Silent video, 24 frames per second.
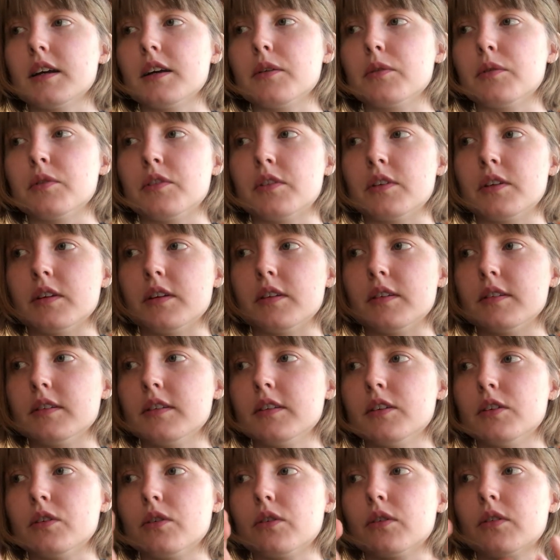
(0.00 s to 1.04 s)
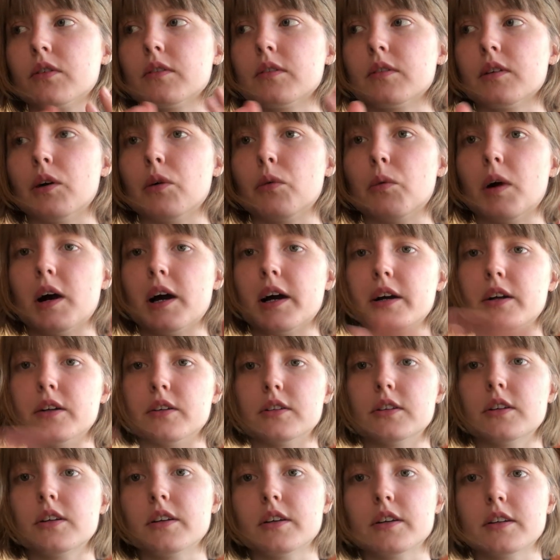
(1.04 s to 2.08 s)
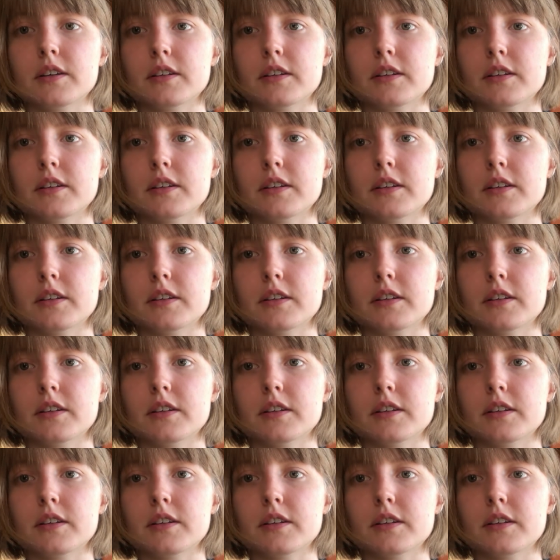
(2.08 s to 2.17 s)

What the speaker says: It was a, you know, a wild